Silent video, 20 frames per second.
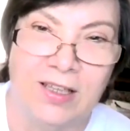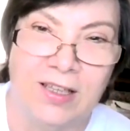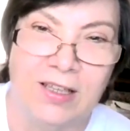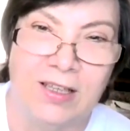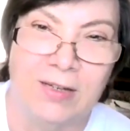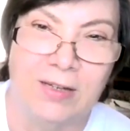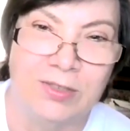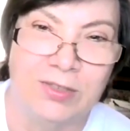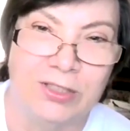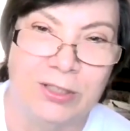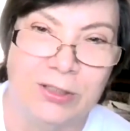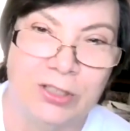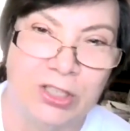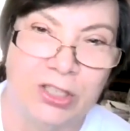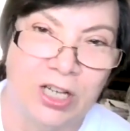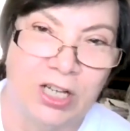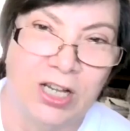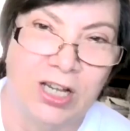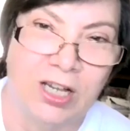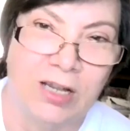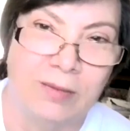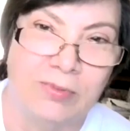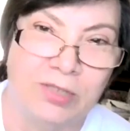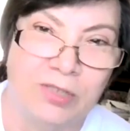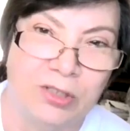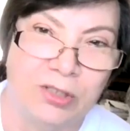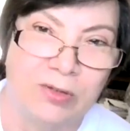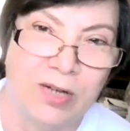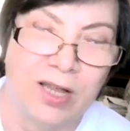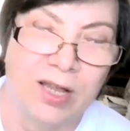It was her job to
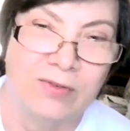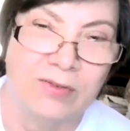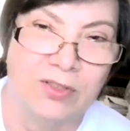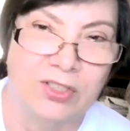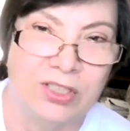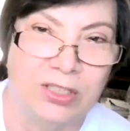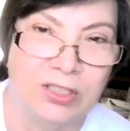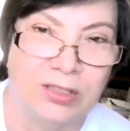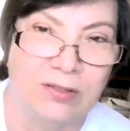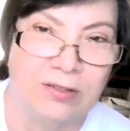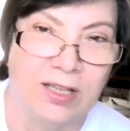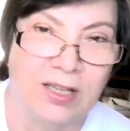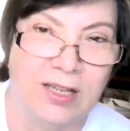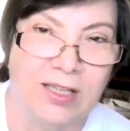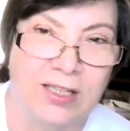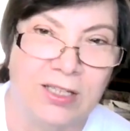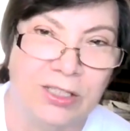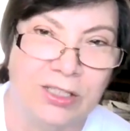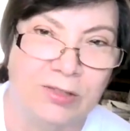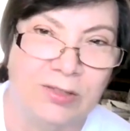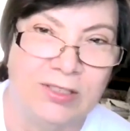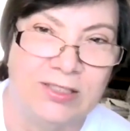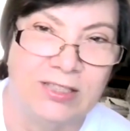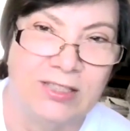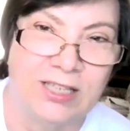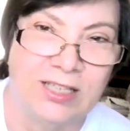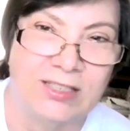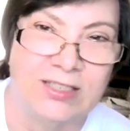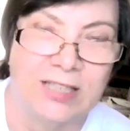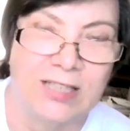travel to like countries
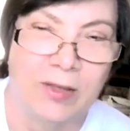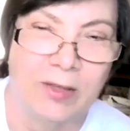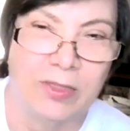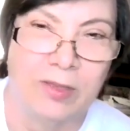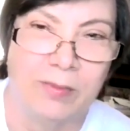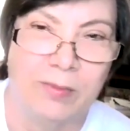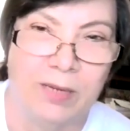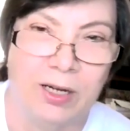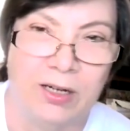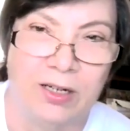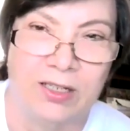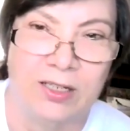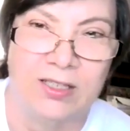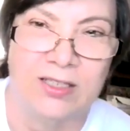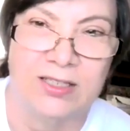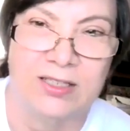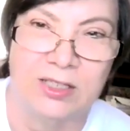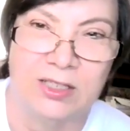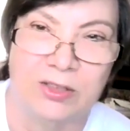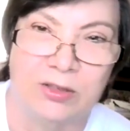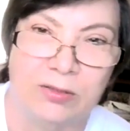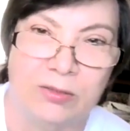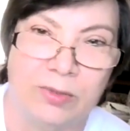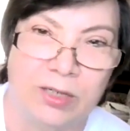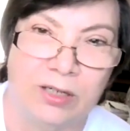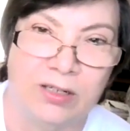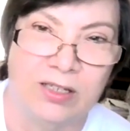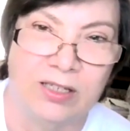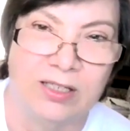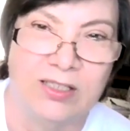like South America, Central
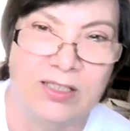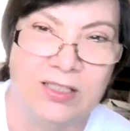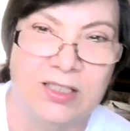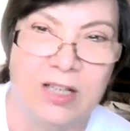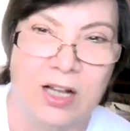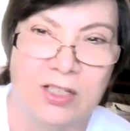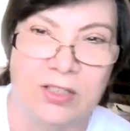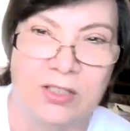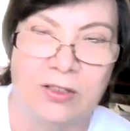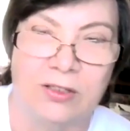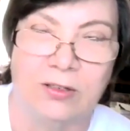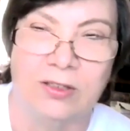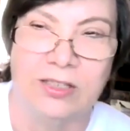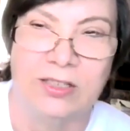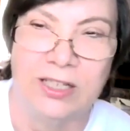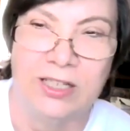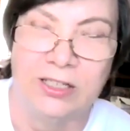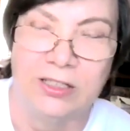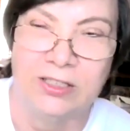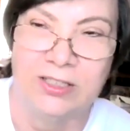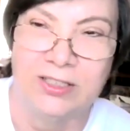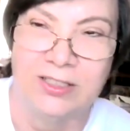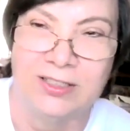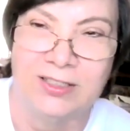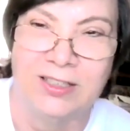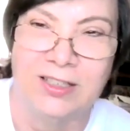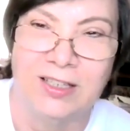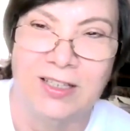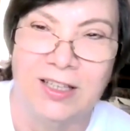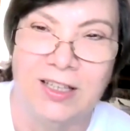America, and talk to their leaders
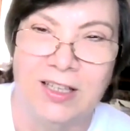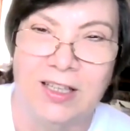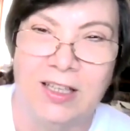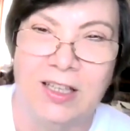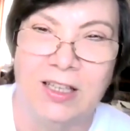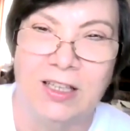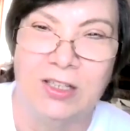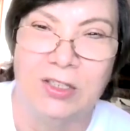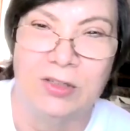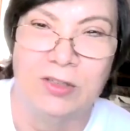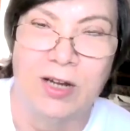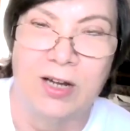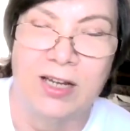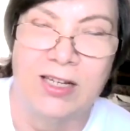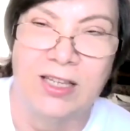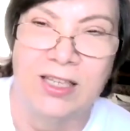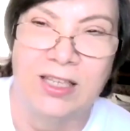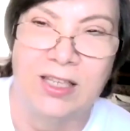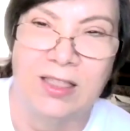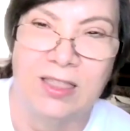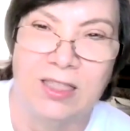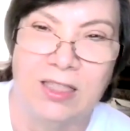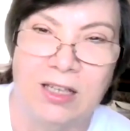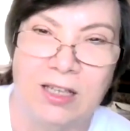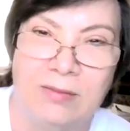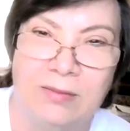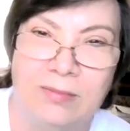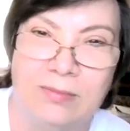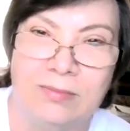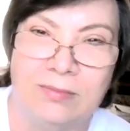and try to get
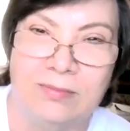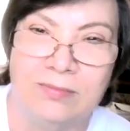them,